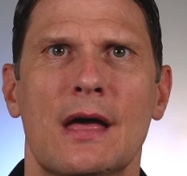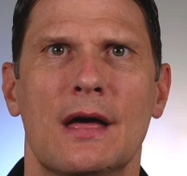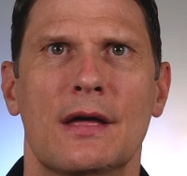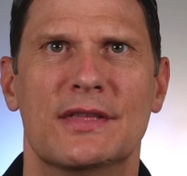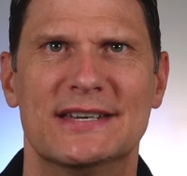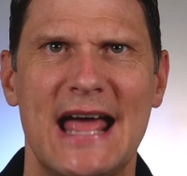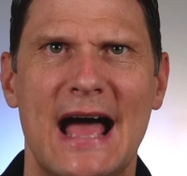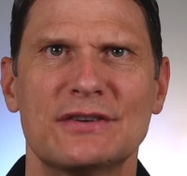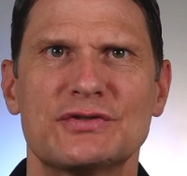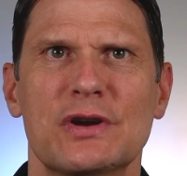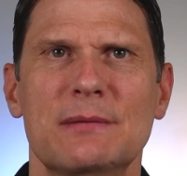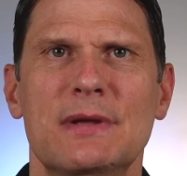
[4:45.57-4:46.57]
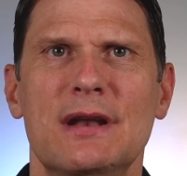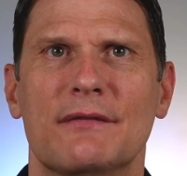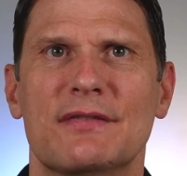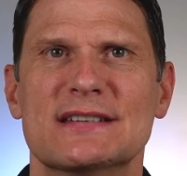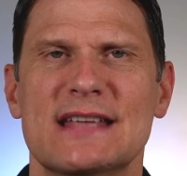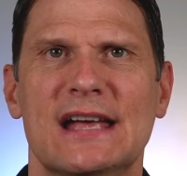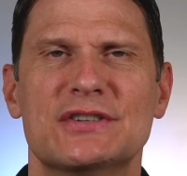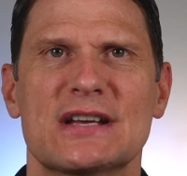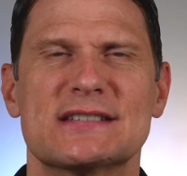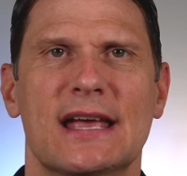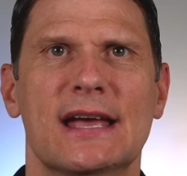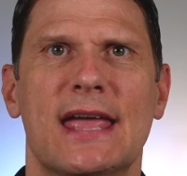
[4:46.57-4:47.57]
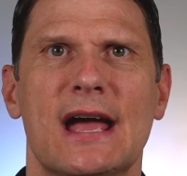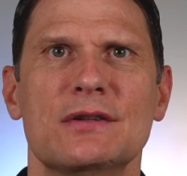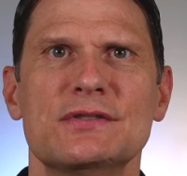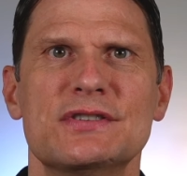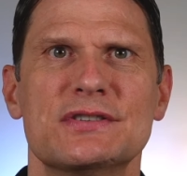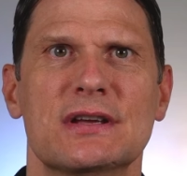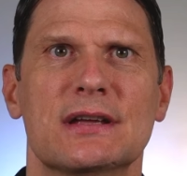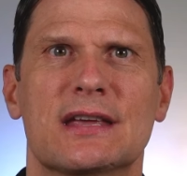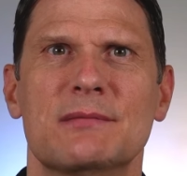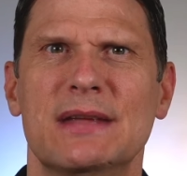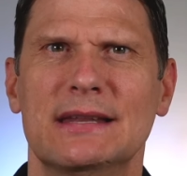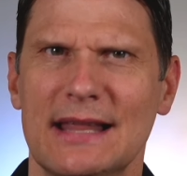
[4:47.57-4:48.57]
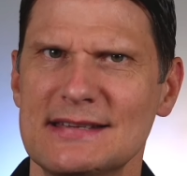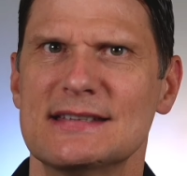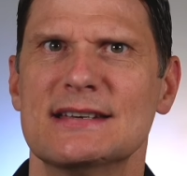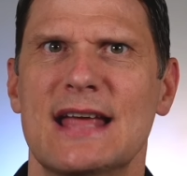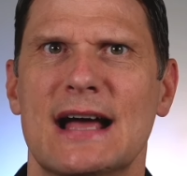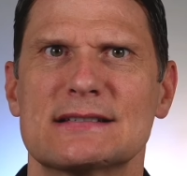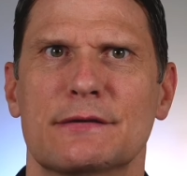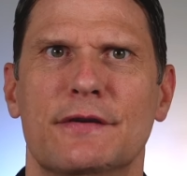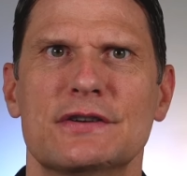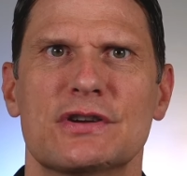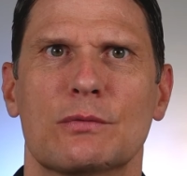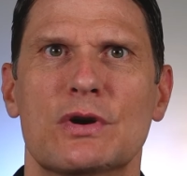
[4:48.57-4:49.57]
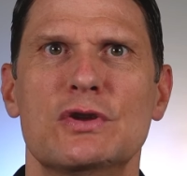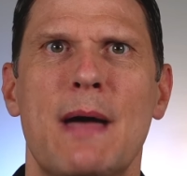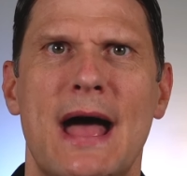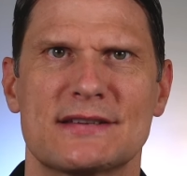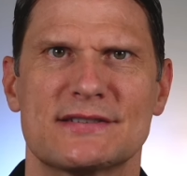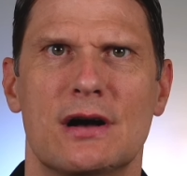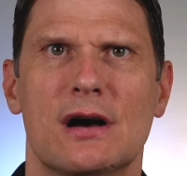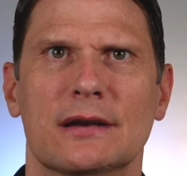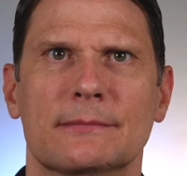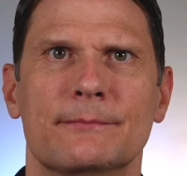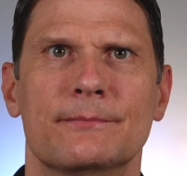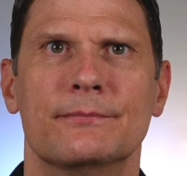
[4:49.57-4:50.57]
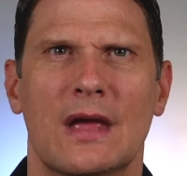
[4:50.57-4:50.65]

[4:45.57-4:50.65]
the tax treatment of these HSA accounts can be less than tax efficient when you pass on.